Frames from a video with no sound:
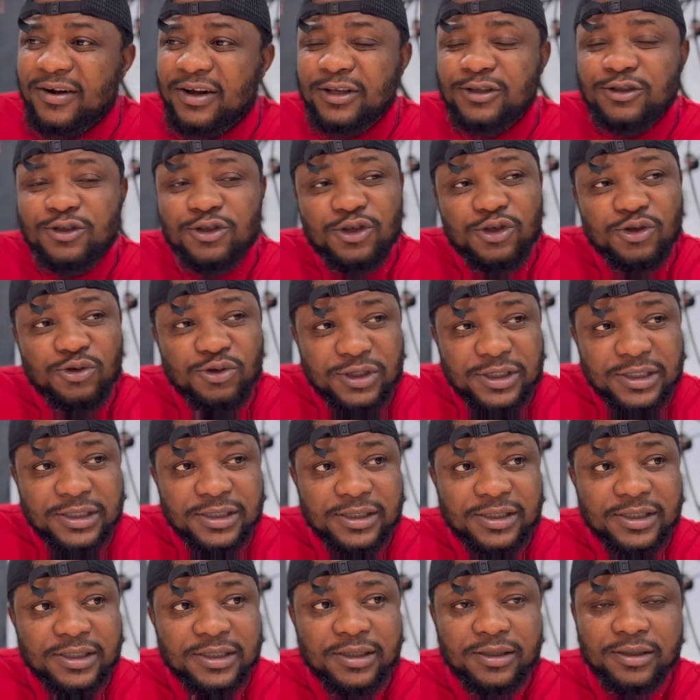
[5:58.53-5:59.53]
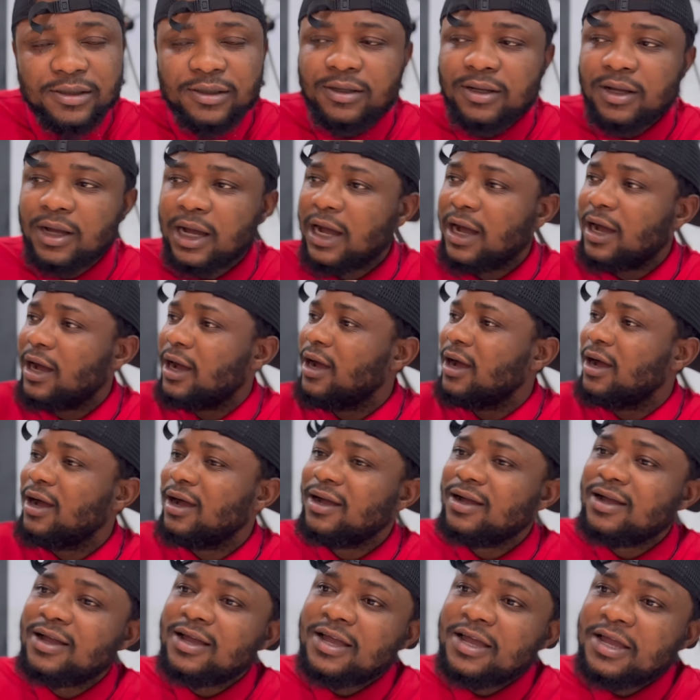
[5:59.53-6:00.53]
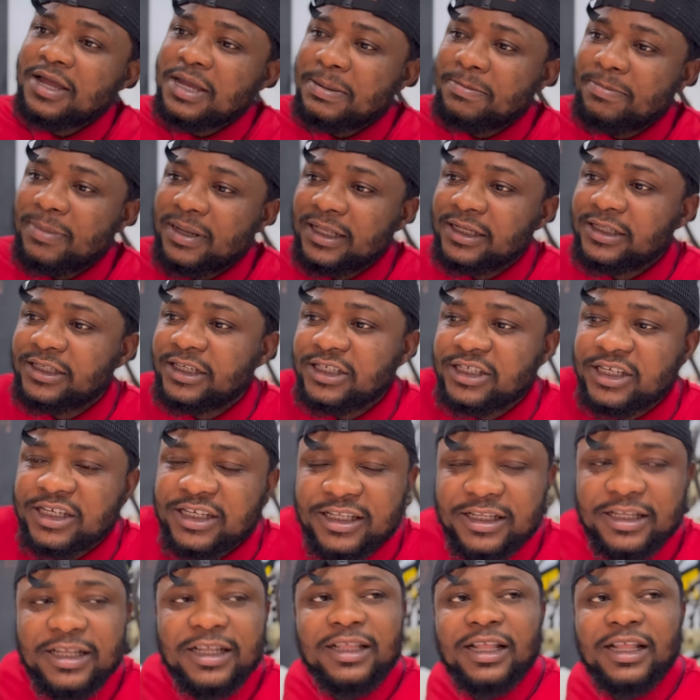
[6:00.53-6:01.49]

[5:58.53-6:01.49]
reduces, many things in